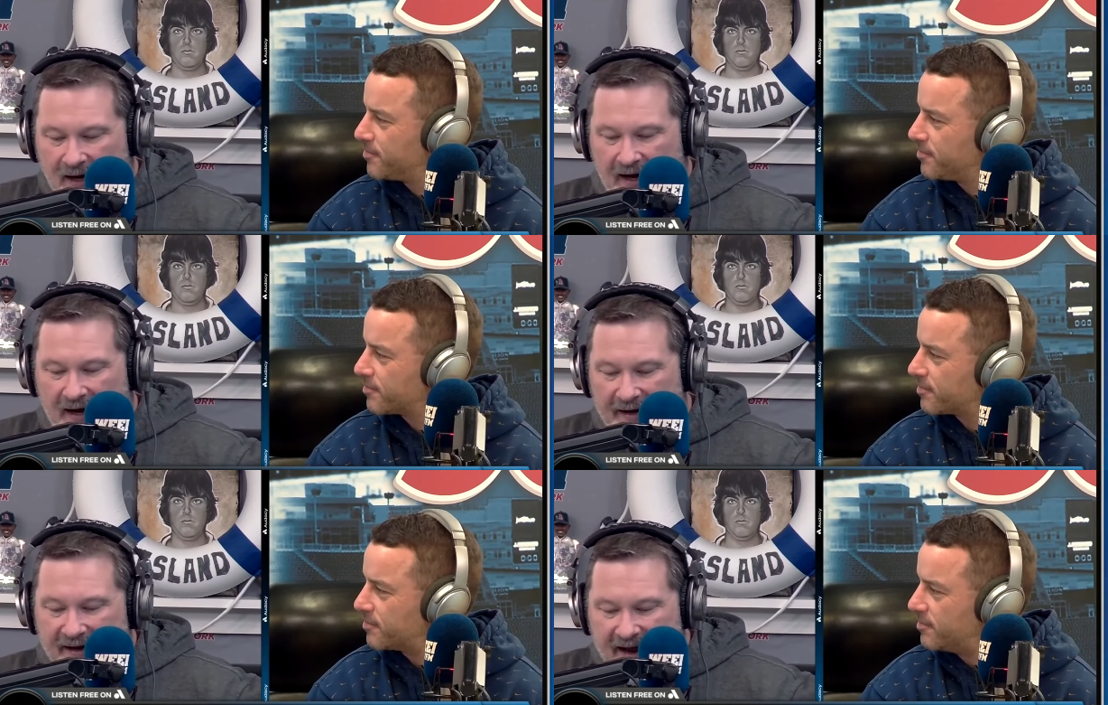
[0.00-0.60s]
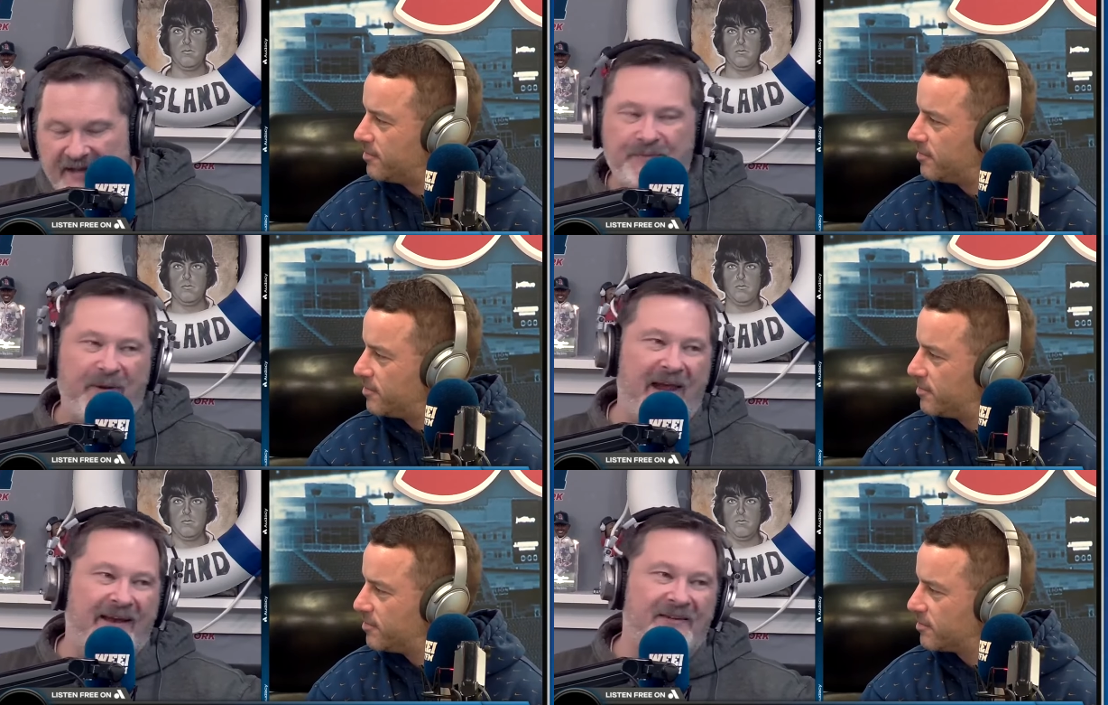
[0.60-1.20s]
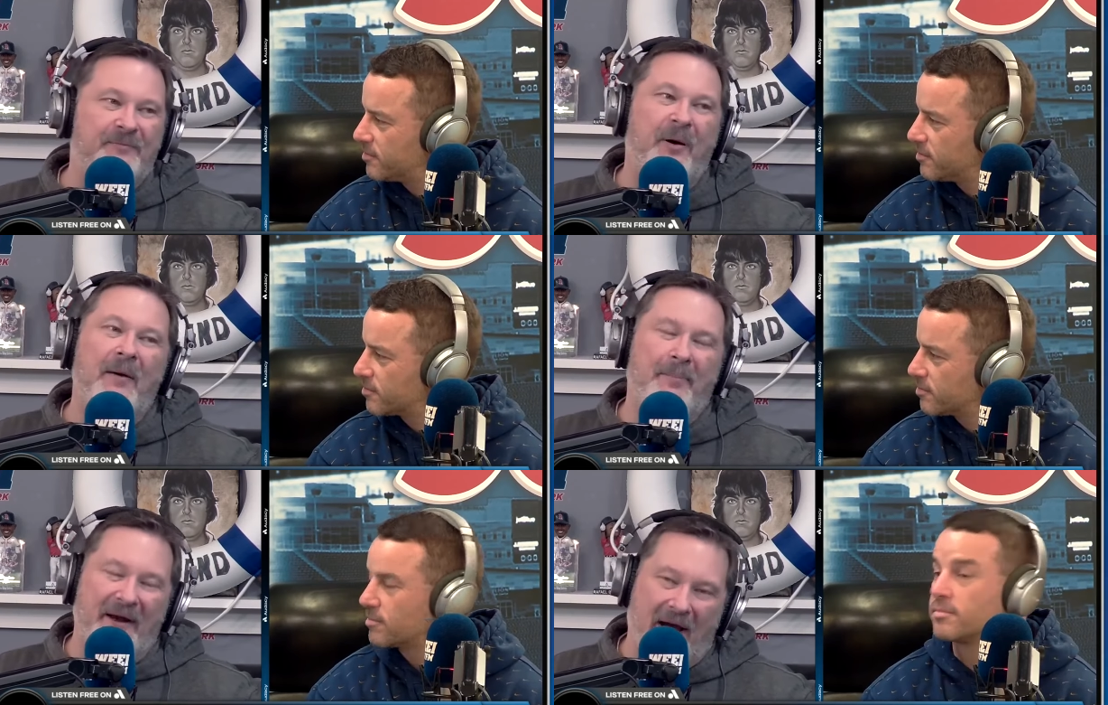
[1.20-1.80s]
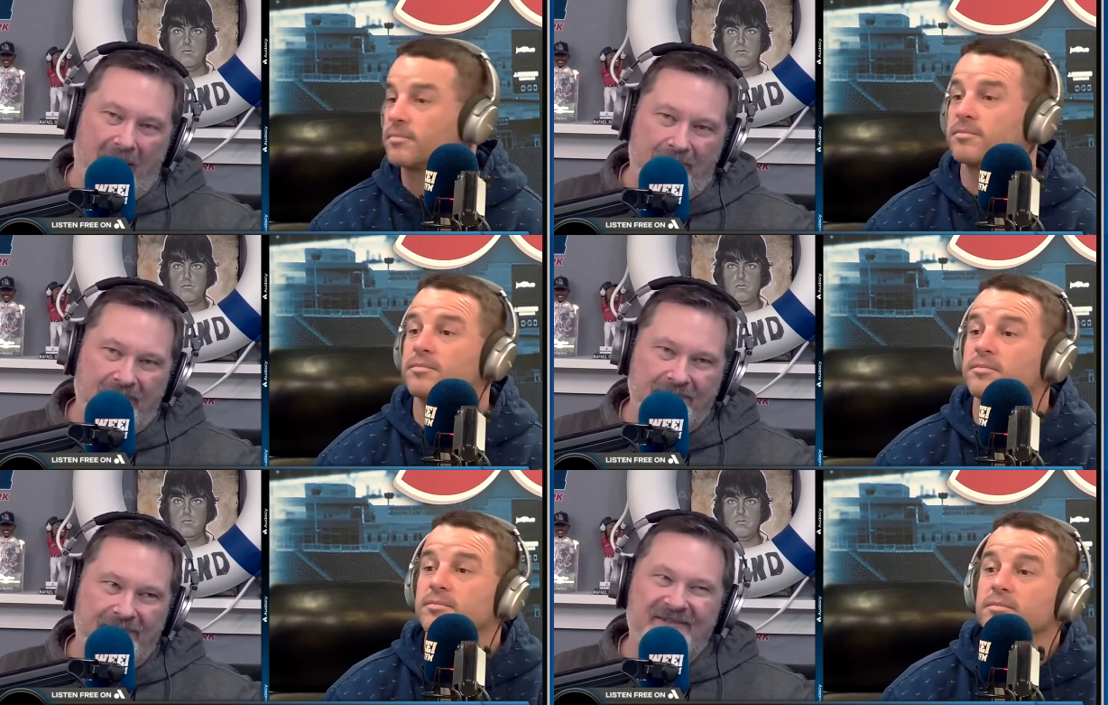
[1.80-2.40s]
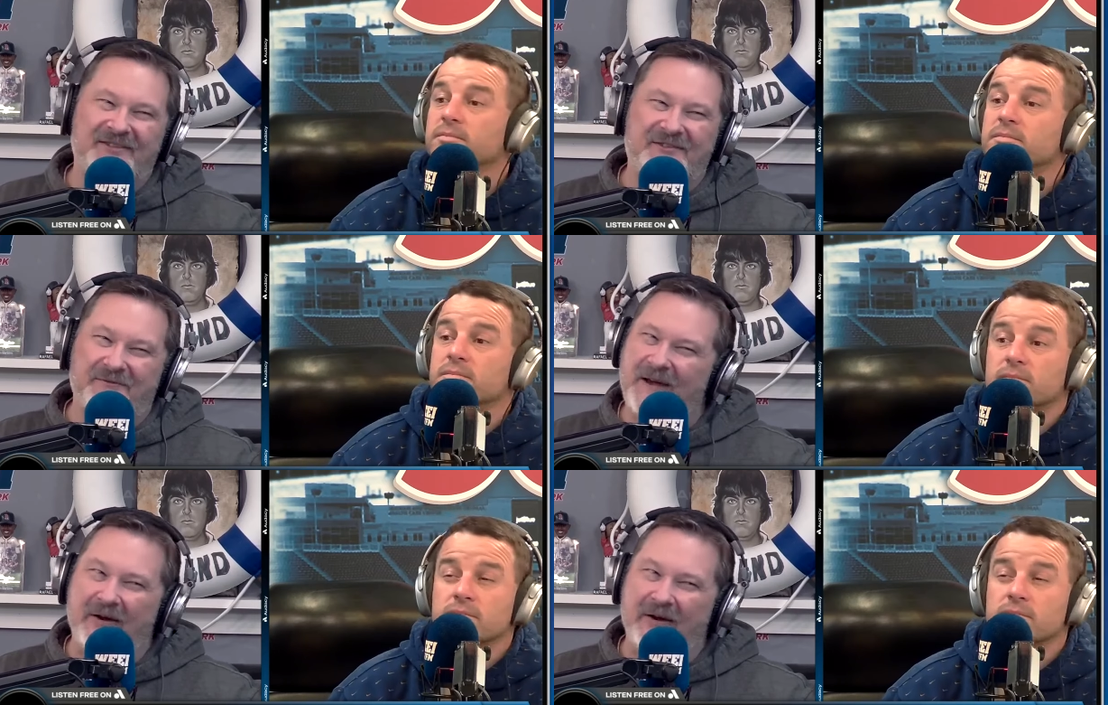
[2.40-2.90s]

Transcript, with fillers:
Speaker 1: ESPN is pumping up. This is